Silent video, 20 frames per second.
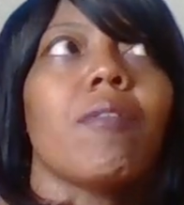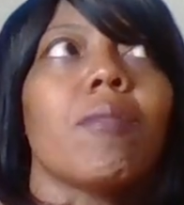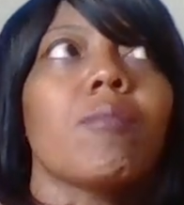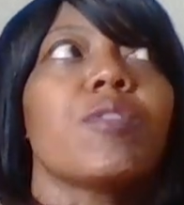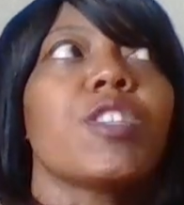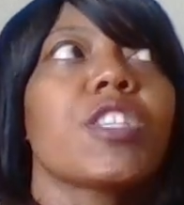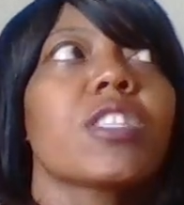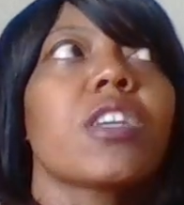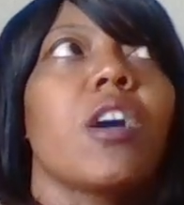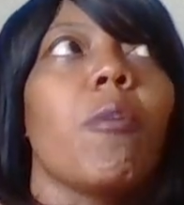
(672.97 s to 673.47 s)
I'm
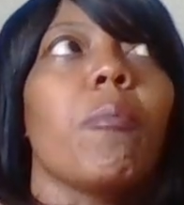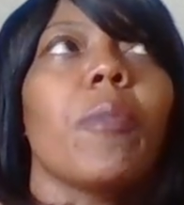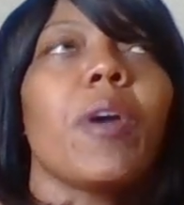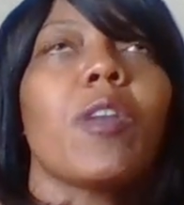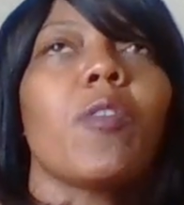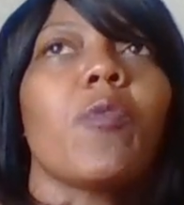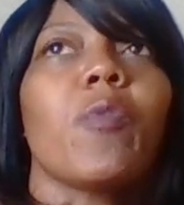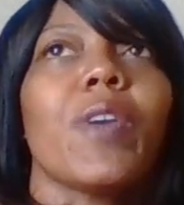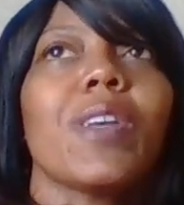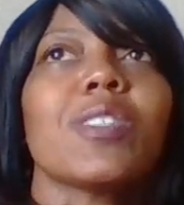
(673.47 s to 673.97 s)
just going to
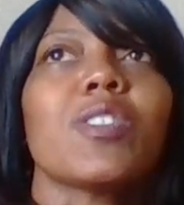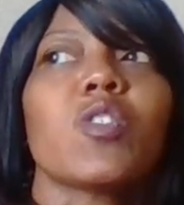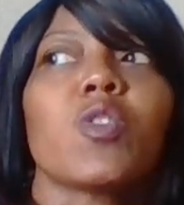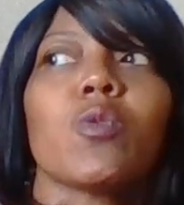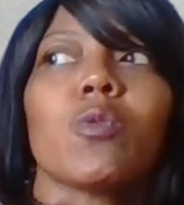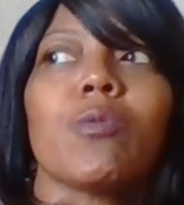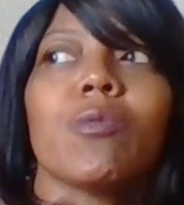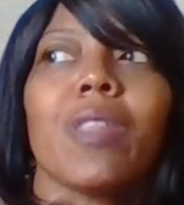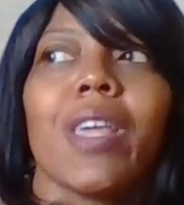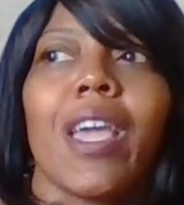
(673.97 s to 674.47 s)
manifest
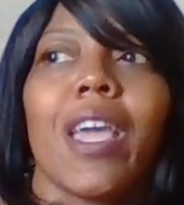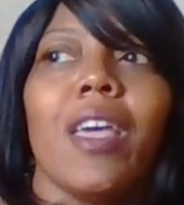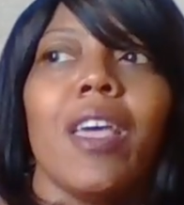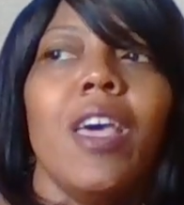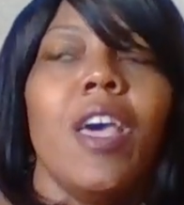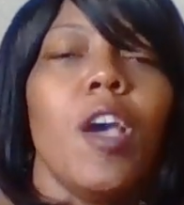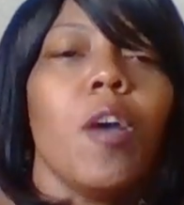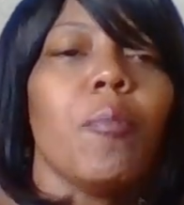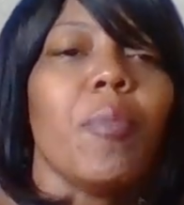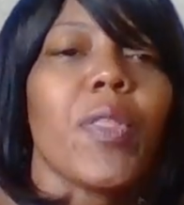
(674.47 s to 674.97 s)
through that.
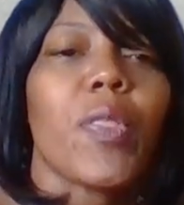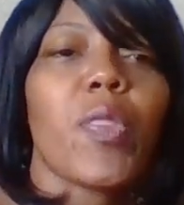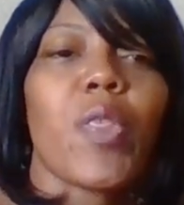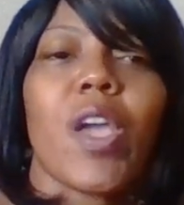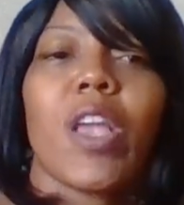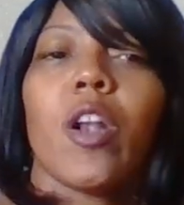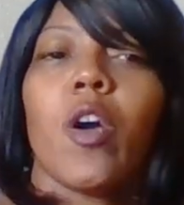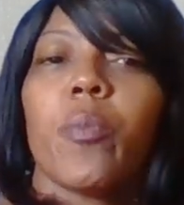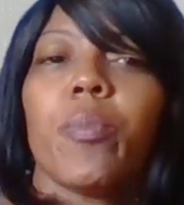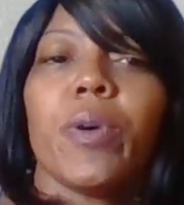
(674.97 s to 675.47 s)
But
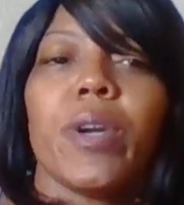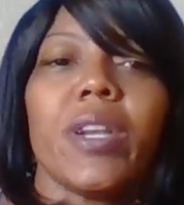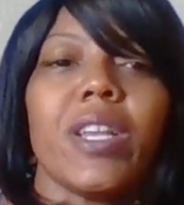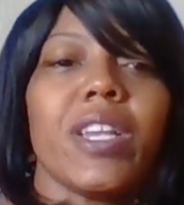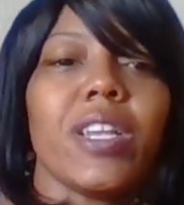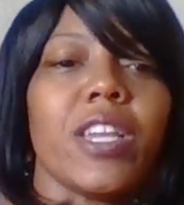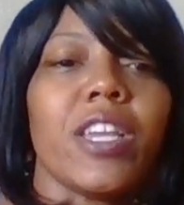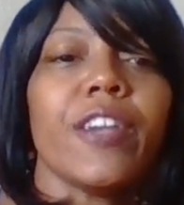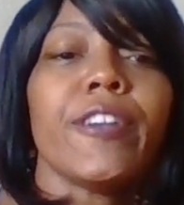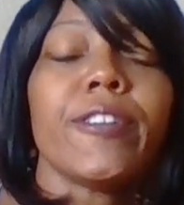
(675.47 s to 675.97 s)
they don't put
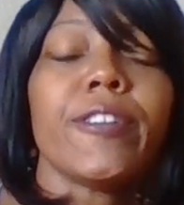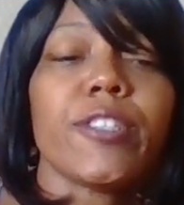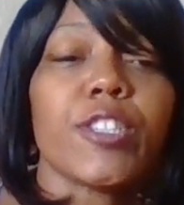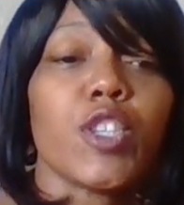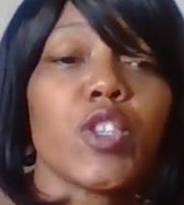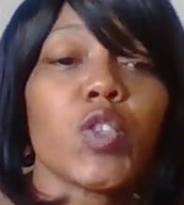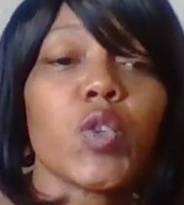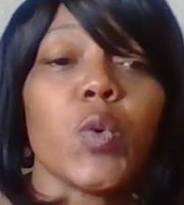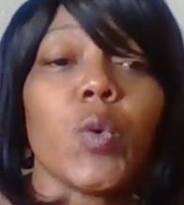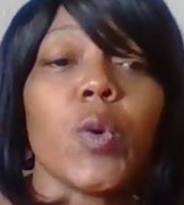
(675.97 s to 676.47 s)
any
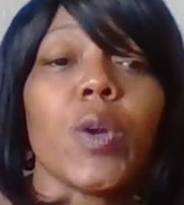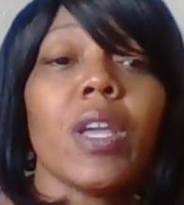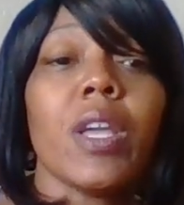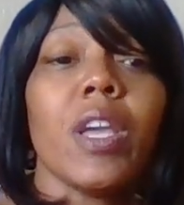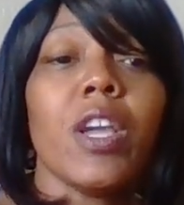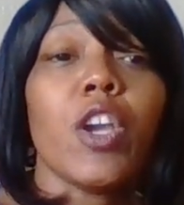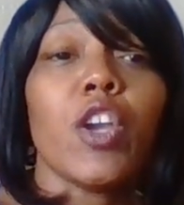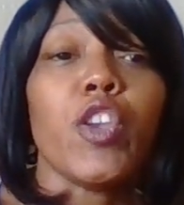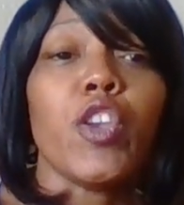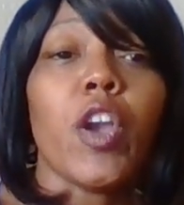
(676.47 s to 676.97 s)
energy to it.
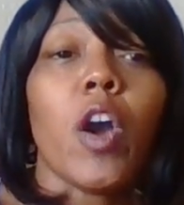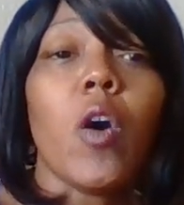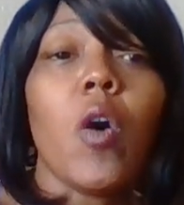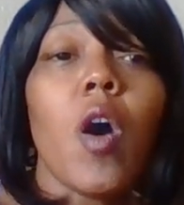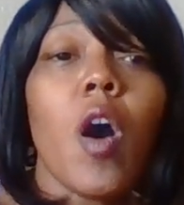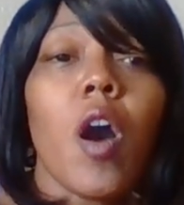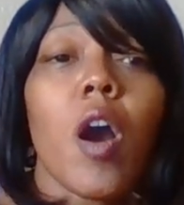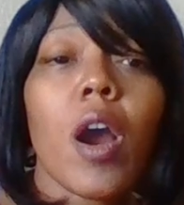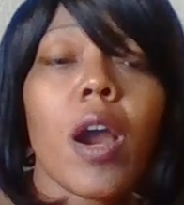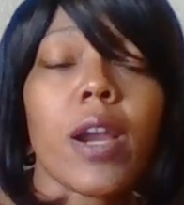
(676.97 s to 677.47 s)
Your
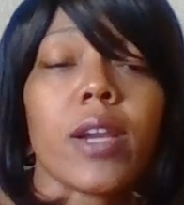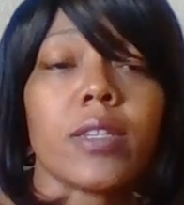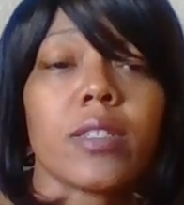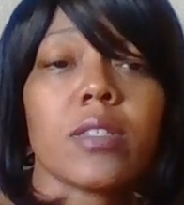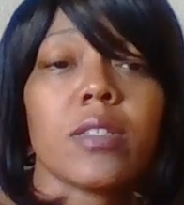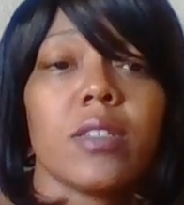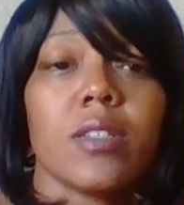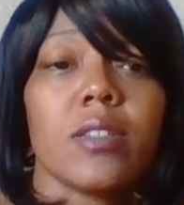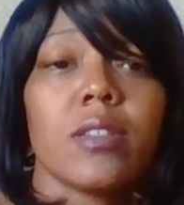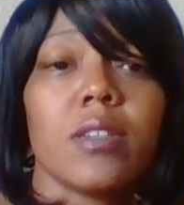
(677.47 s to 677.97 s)

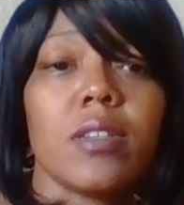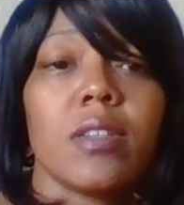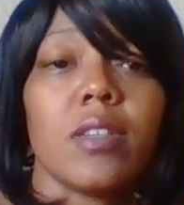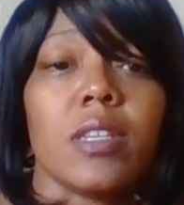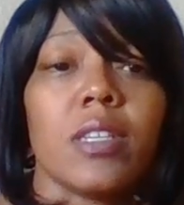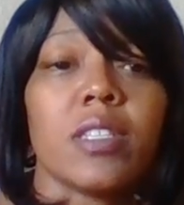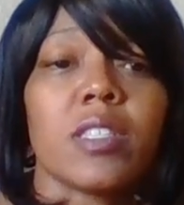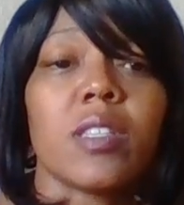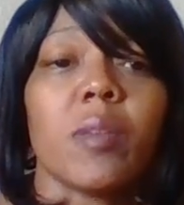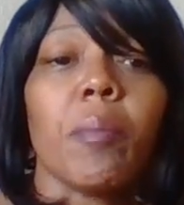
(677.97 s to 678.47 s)
heart
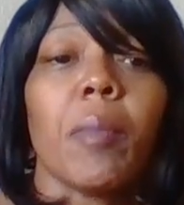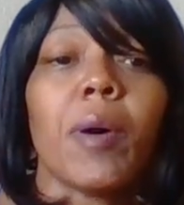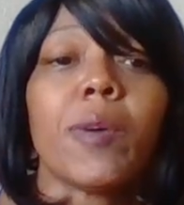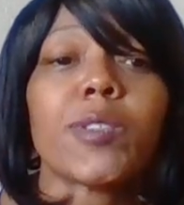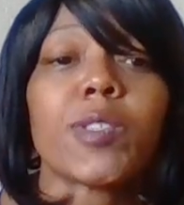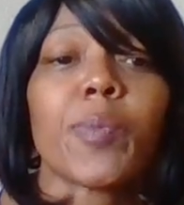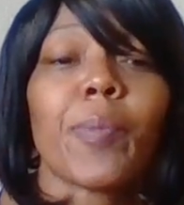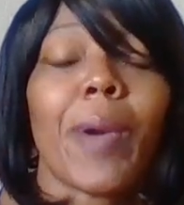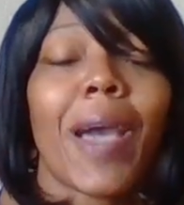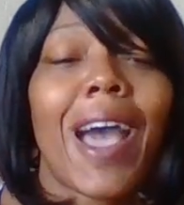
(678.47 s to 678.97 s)
is the
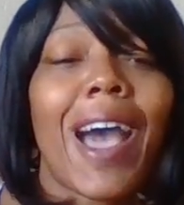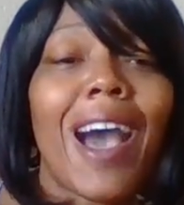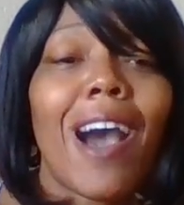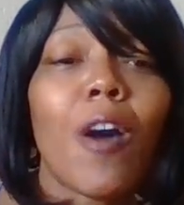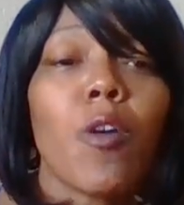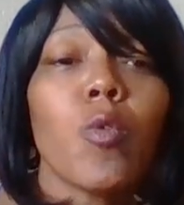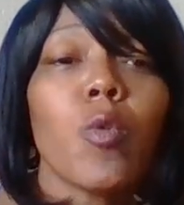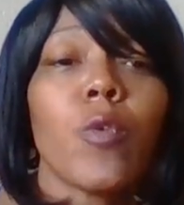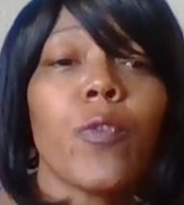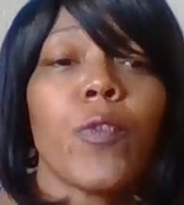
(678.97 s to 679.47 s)
most
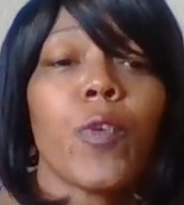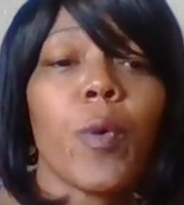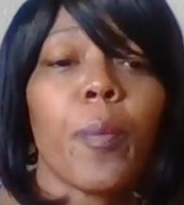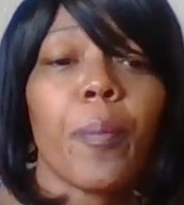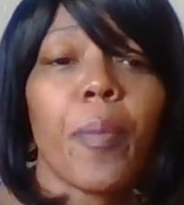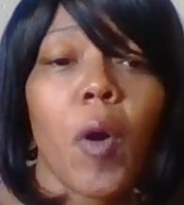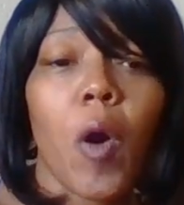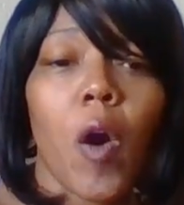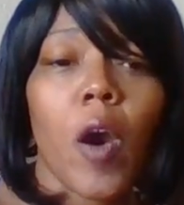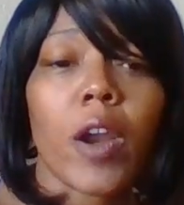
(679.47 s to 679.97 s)
powerful
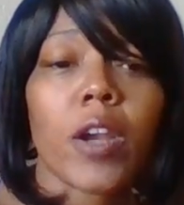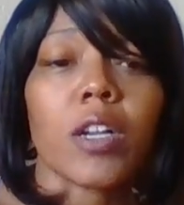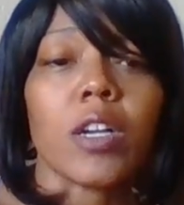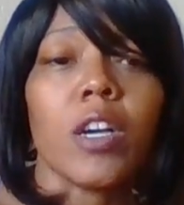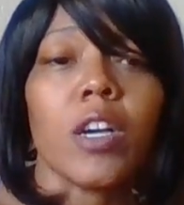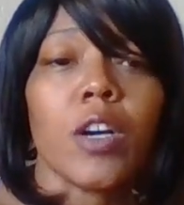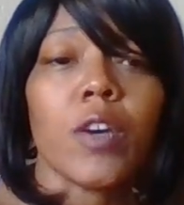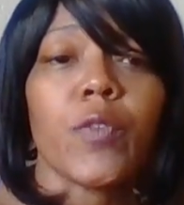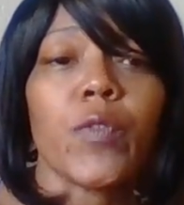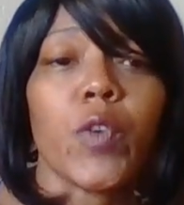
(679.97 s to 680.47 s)
part
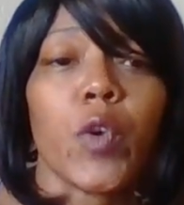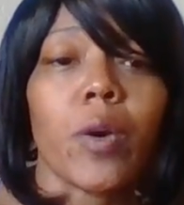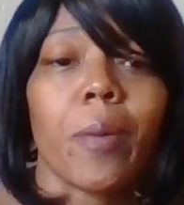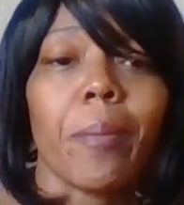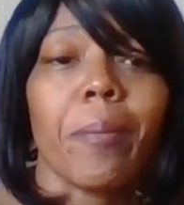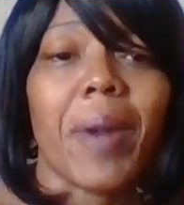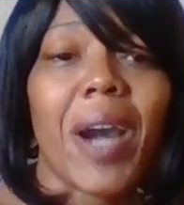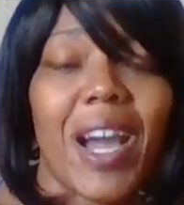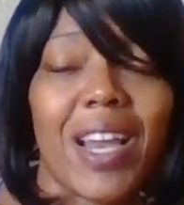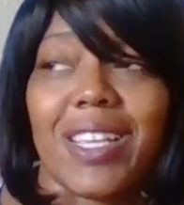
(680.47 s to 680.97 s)
of your
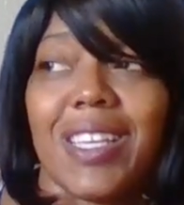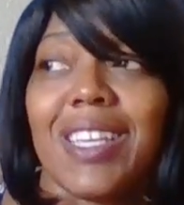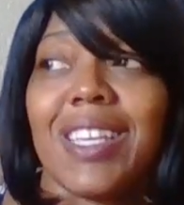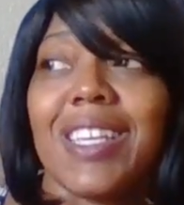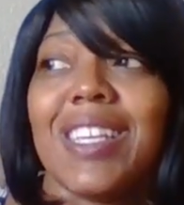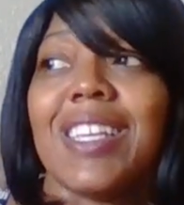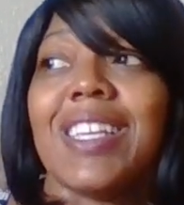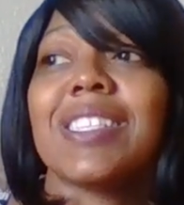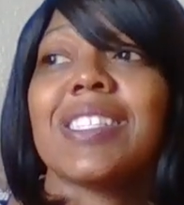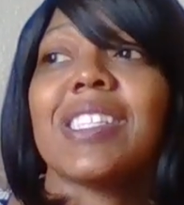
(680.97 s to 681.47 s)
body.
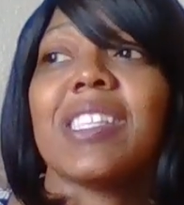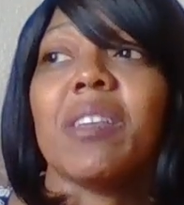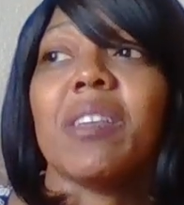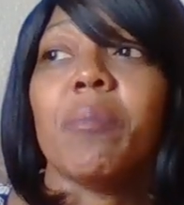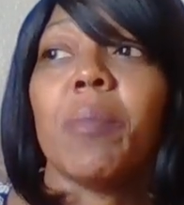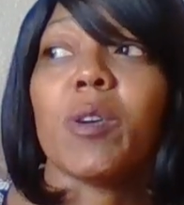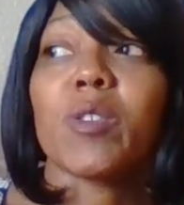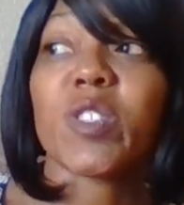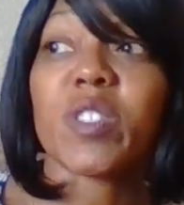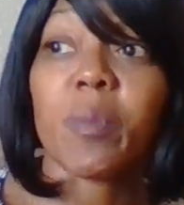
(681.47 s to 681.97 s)
It is the
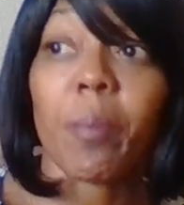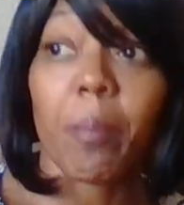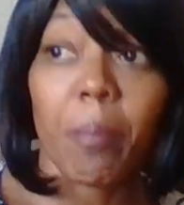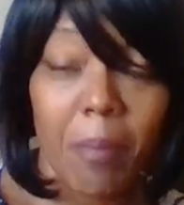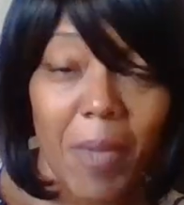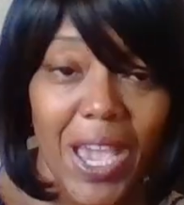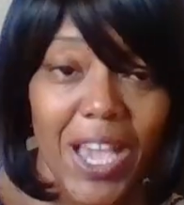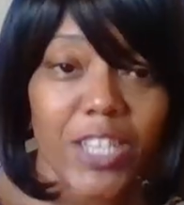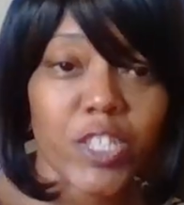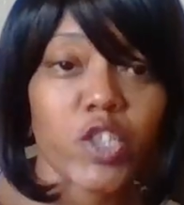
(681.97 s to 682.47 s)
most
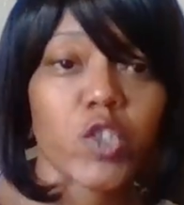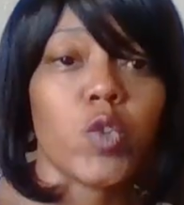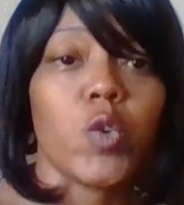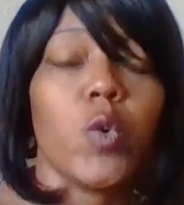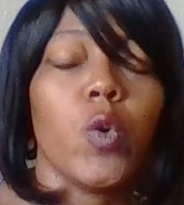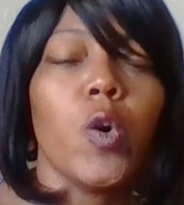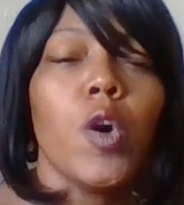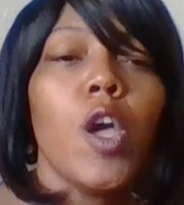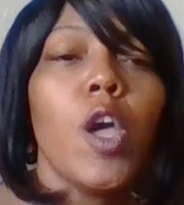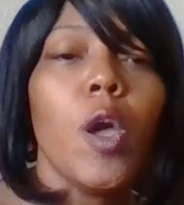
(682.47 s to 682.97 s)

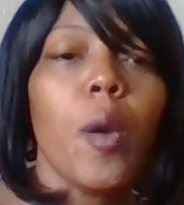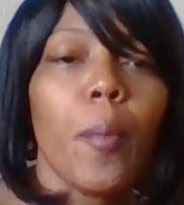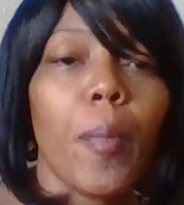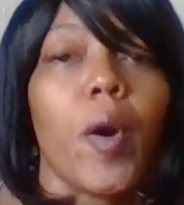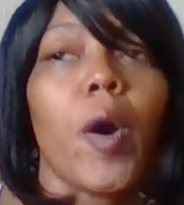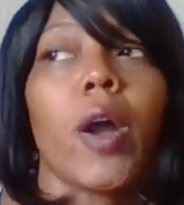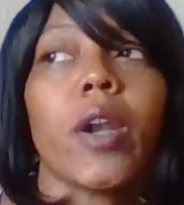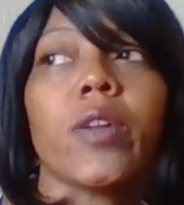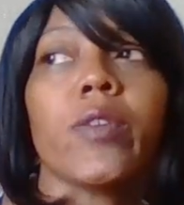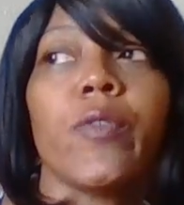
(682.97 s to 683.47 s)
magical
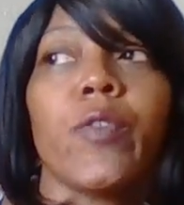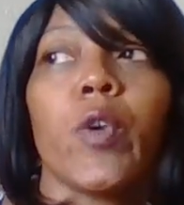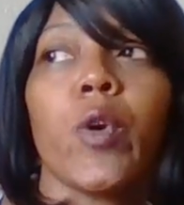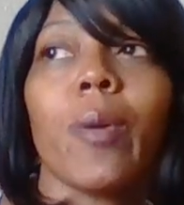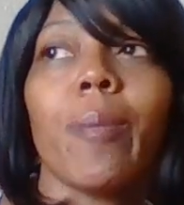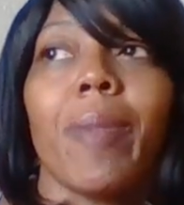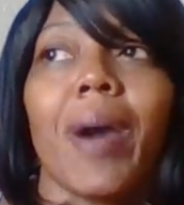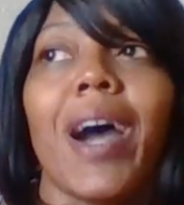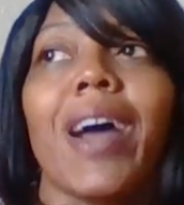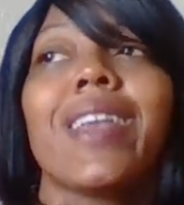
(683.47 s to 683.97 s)
part of
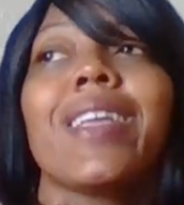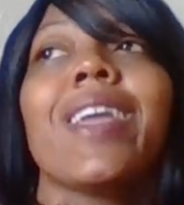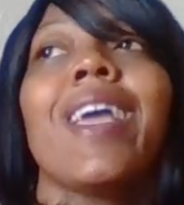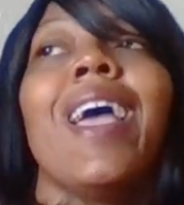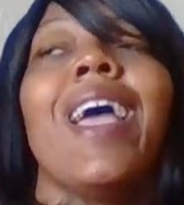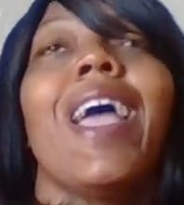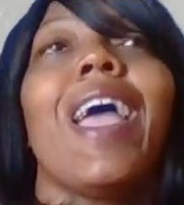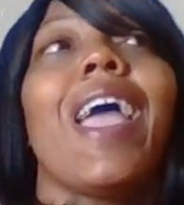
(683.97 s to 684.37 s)
your body.